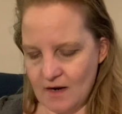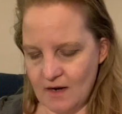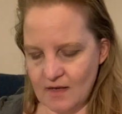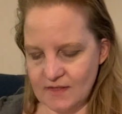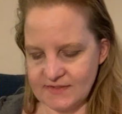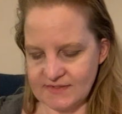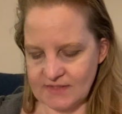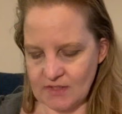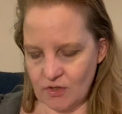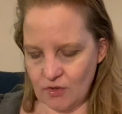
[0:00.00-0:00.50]

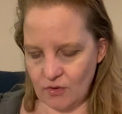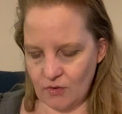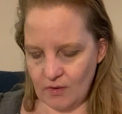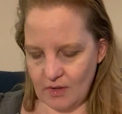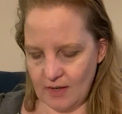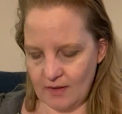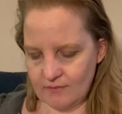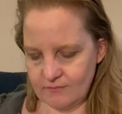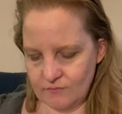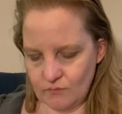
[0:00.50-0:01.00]
So
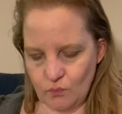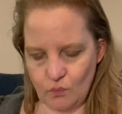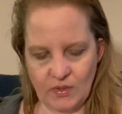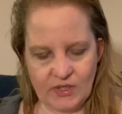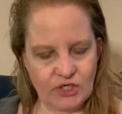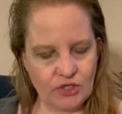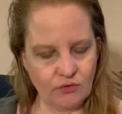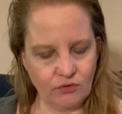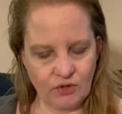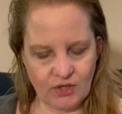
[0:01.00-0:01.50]

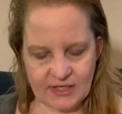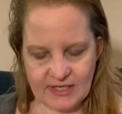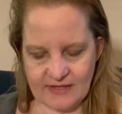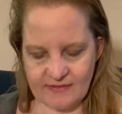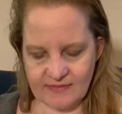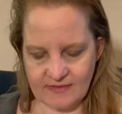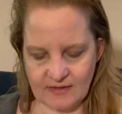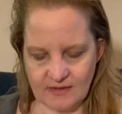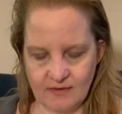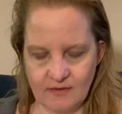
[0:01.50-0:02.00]
when you look
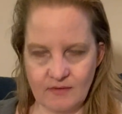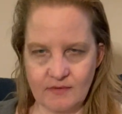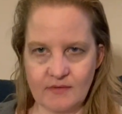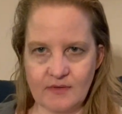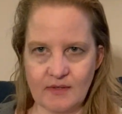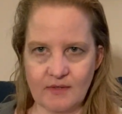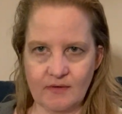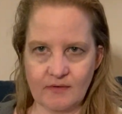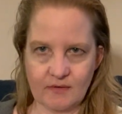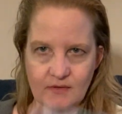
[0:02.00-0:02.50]
at
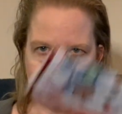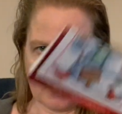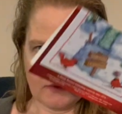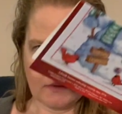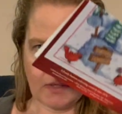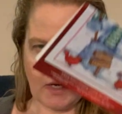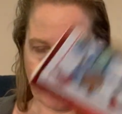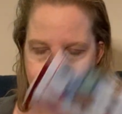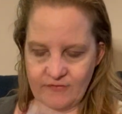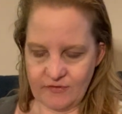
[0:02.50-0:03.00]
the
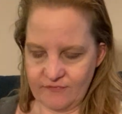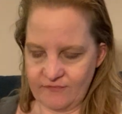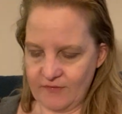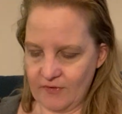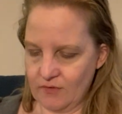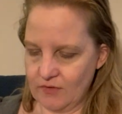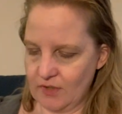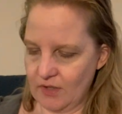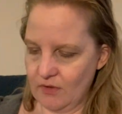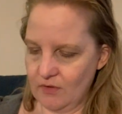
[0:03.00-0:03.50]
cover
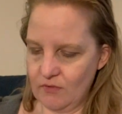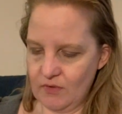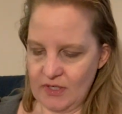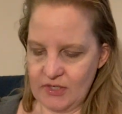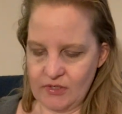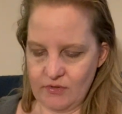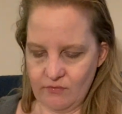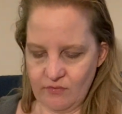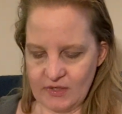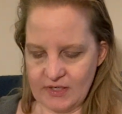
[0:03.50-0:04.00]
photo
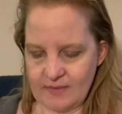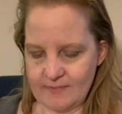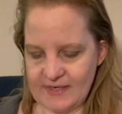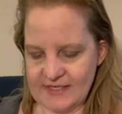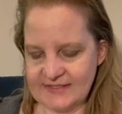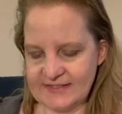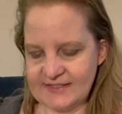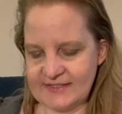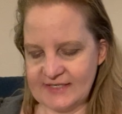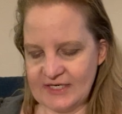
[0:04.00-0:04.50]
and you look at my
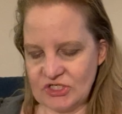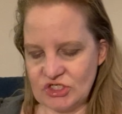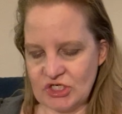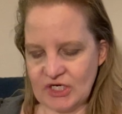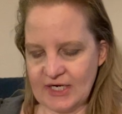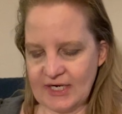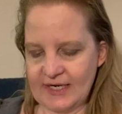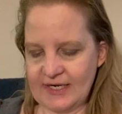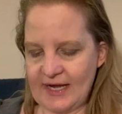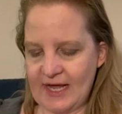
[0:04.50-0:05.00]

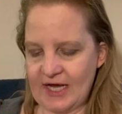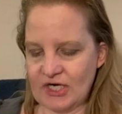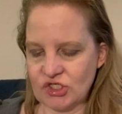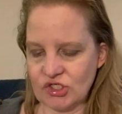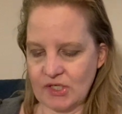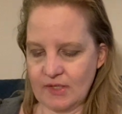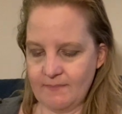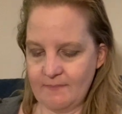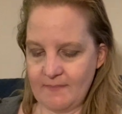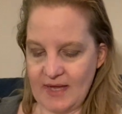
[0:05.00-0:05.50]
stitching, it
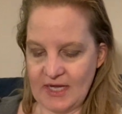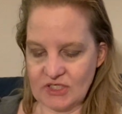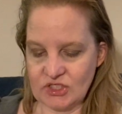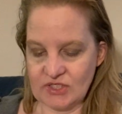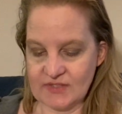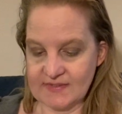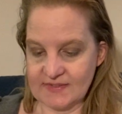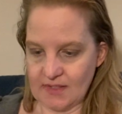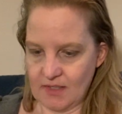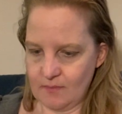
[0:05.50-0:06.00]
actually
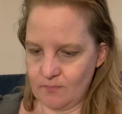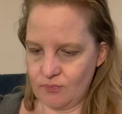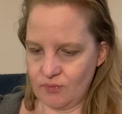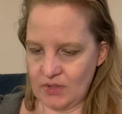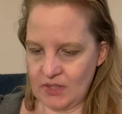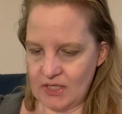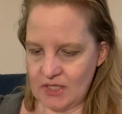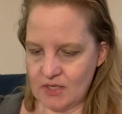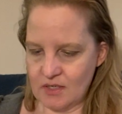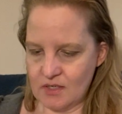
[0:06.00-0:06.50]
matches up
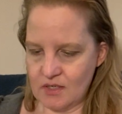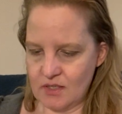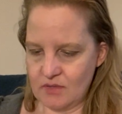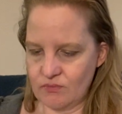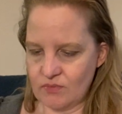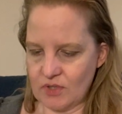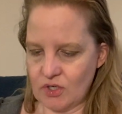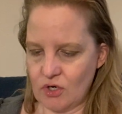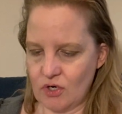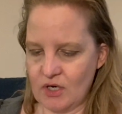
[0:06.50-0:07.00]
pretty good
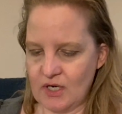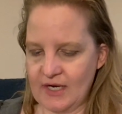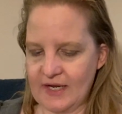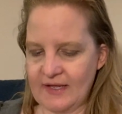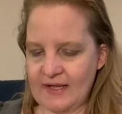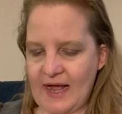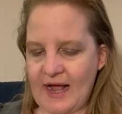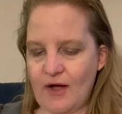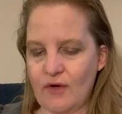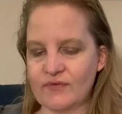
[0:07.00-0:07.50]

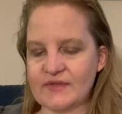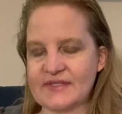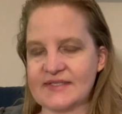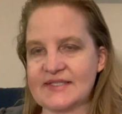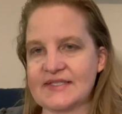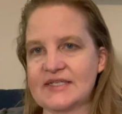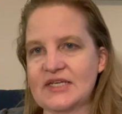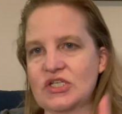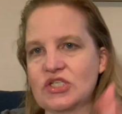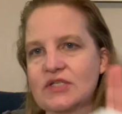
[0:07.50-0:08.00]
regarding how the
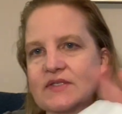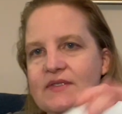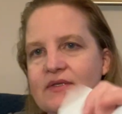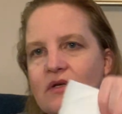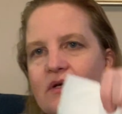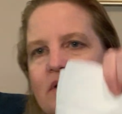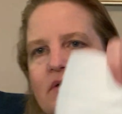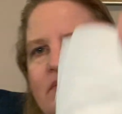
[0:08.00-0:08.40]
stitches look.